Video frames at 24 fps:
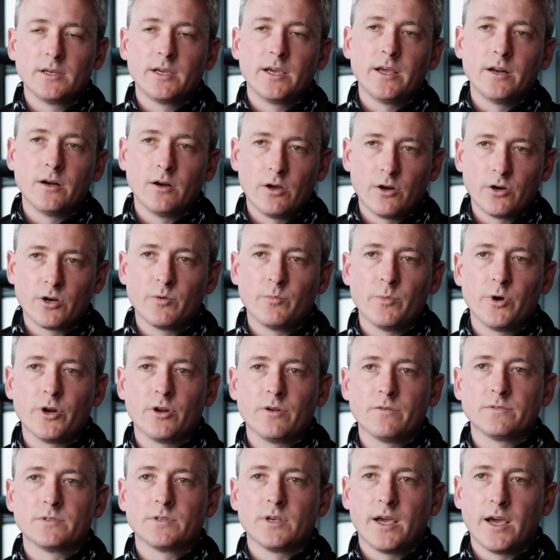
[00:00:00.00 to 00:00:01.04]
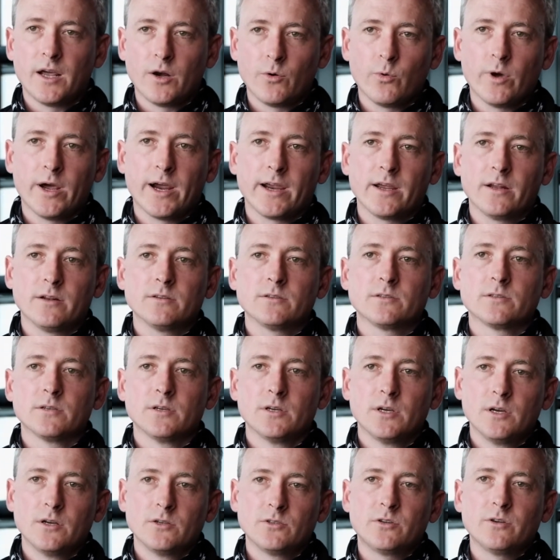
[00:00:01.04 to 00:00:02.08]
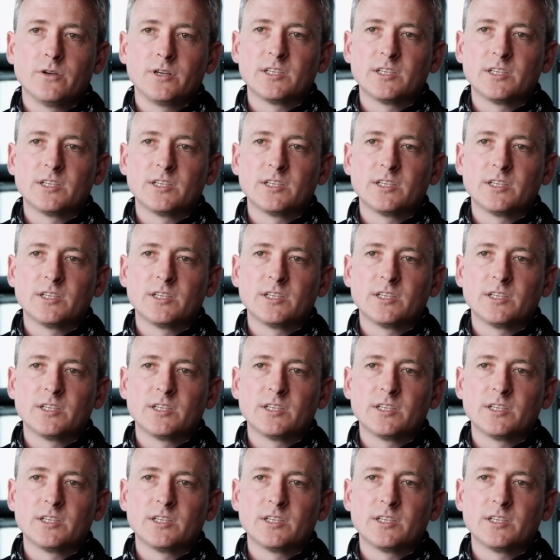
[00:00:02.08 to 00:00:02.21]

in locomotives and wagons to